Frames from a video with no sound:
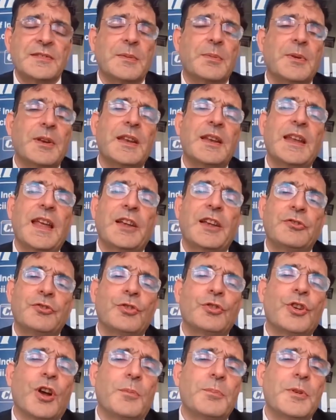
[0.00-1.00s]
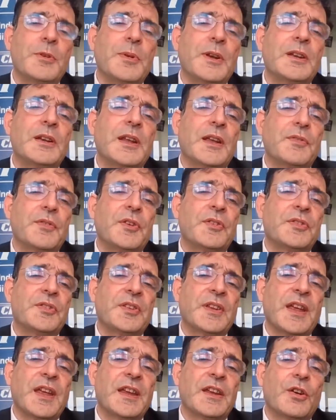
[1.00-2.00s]
Similarly, I should compliment
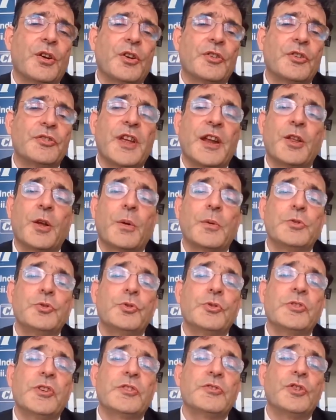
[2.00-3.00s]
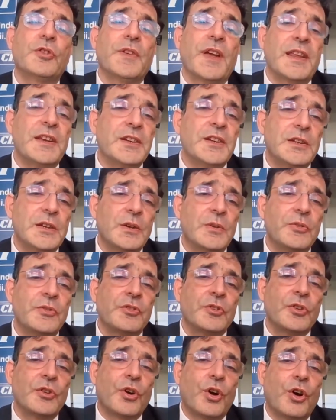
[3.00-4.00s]
FSSAI on the usage of
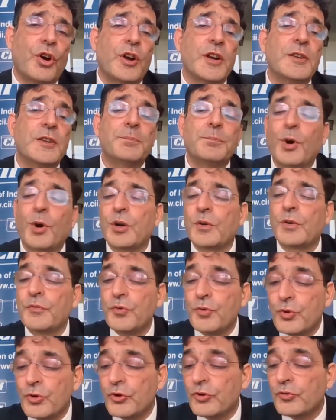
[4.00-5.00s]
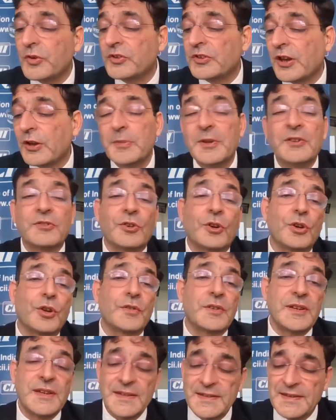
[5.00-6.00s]
additives on import foods, which have been sort
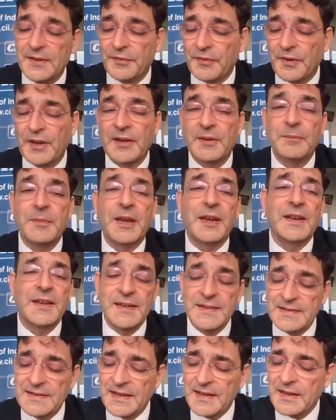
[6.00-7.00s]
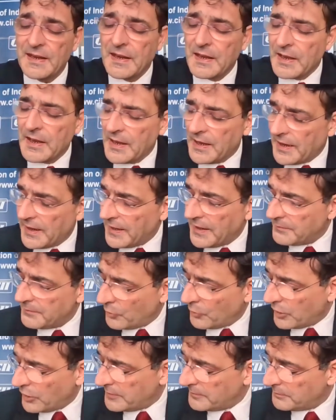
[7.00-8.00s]
of made easy, and
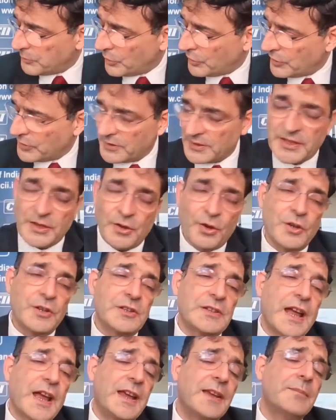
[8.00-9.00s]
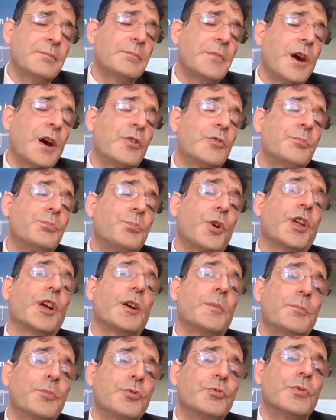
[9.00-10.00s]
more importantly, on time-bound
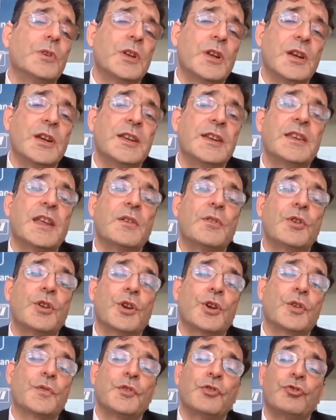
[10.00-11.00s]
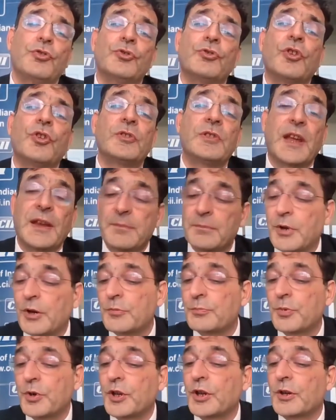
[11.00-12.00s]
product approval. Earlier, there were a lot of issues on
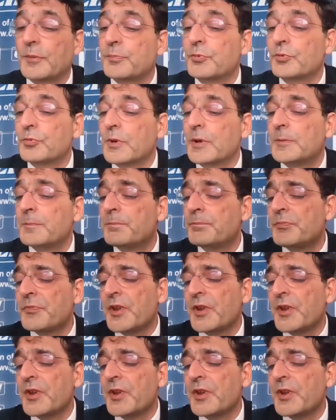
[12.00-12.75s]
time-bound product approval.